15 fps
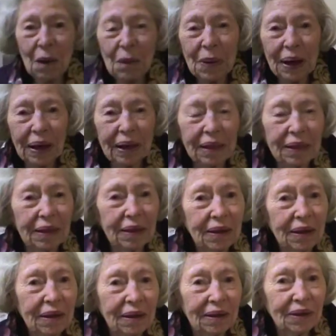Well,
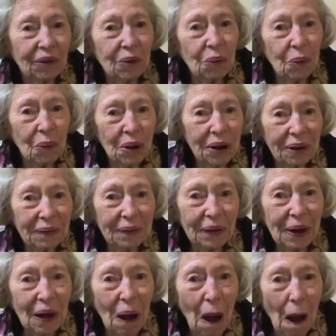the corn on the
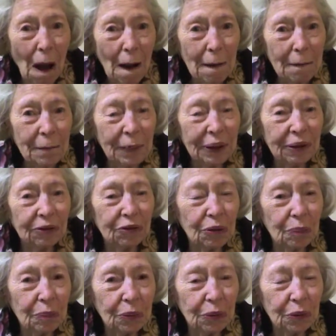cob is a
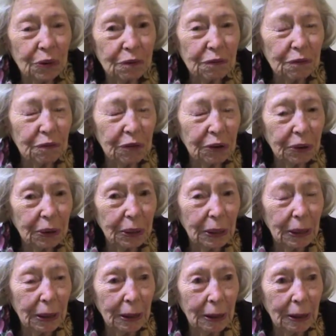beautiful